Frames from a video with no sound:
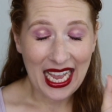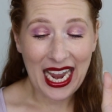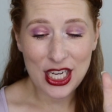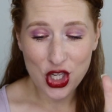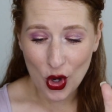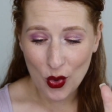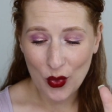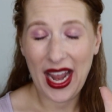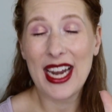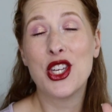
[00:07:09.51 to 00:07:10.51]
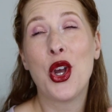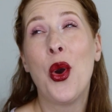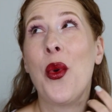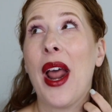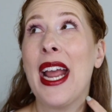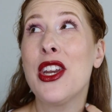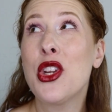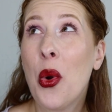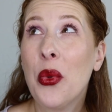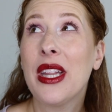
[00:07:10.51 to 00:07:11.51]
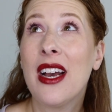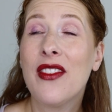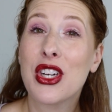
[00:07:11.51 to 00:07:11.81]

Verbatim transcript: I don't, I don't, I don't love